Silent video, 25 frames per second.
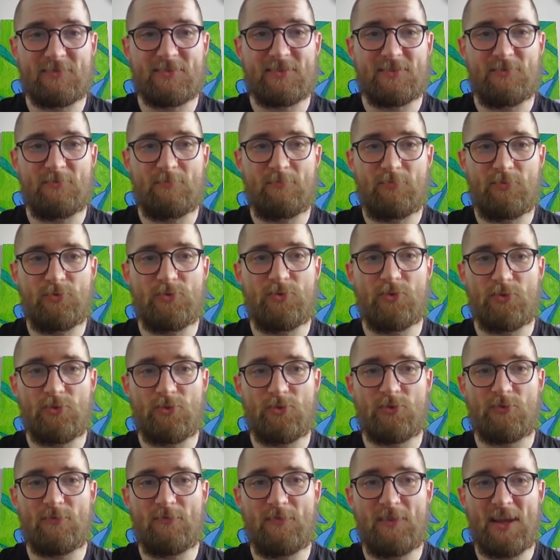you put on
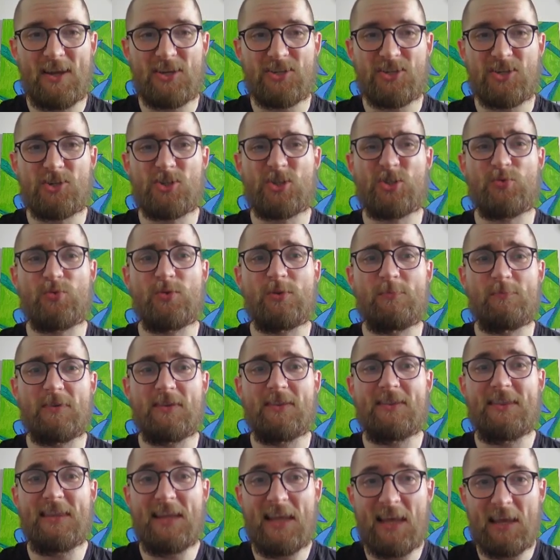your flashcards will be
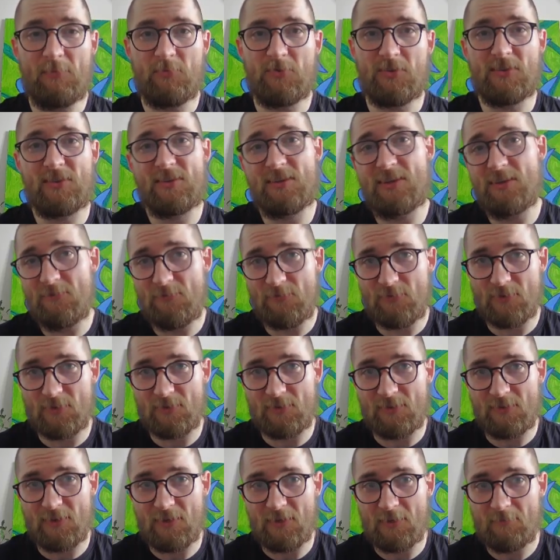named
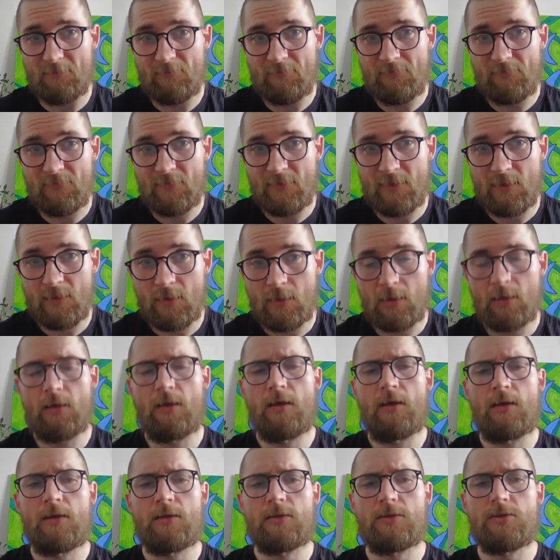differently.
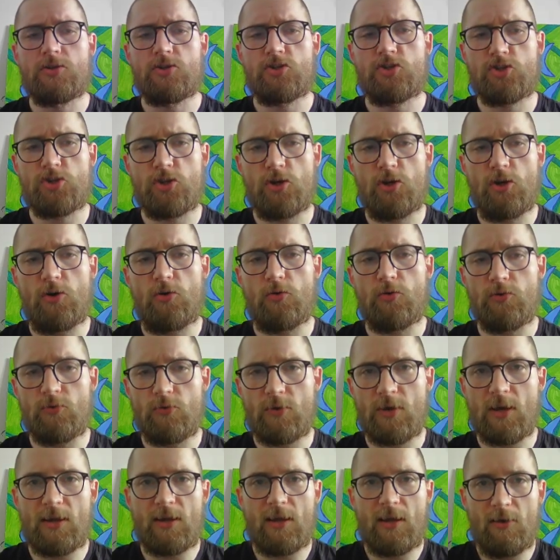So you
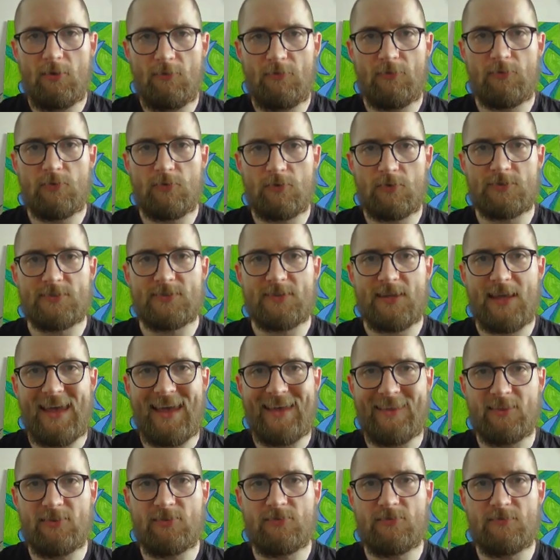gotta, of course,
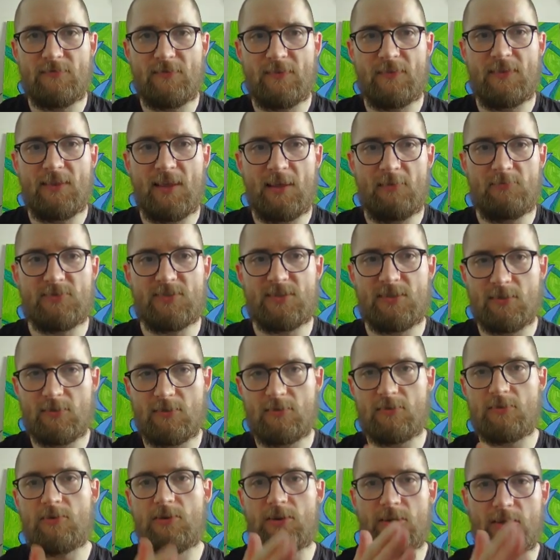enter the names that
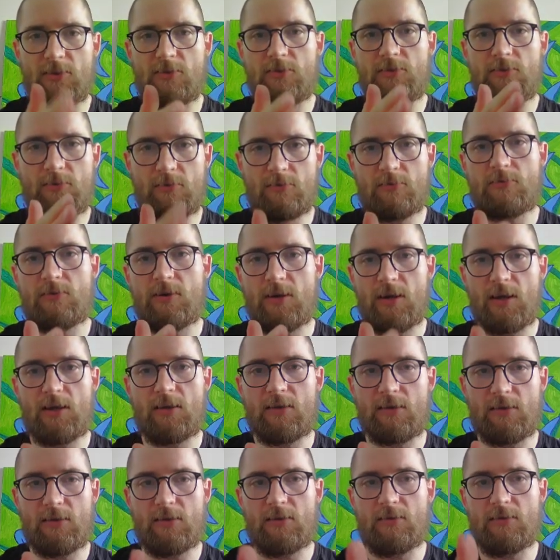are in your
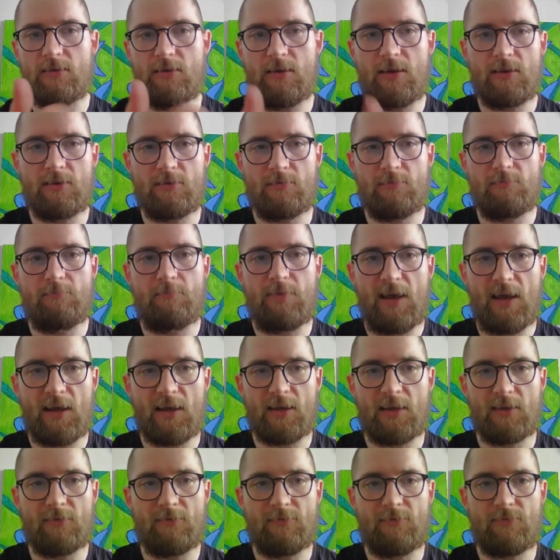Anki, not
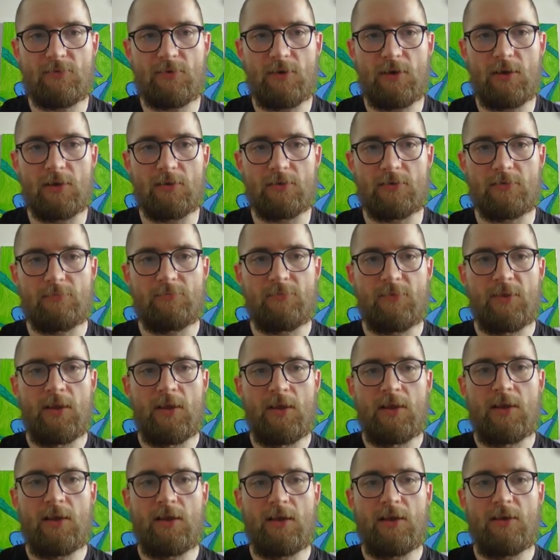back and front.
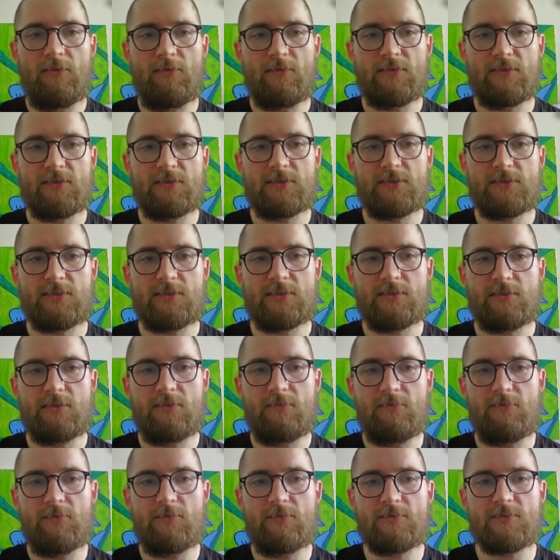If you
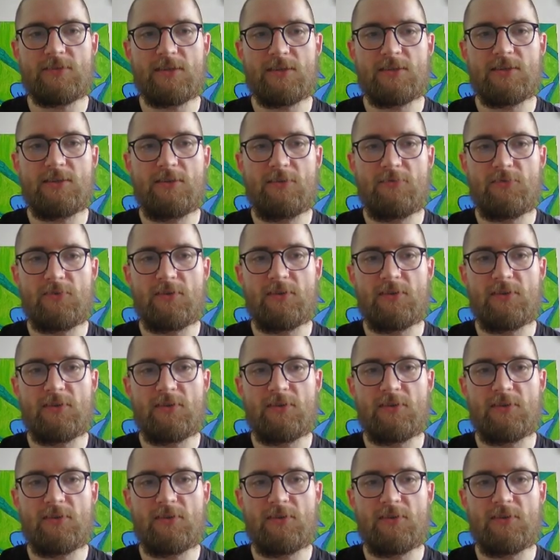use a different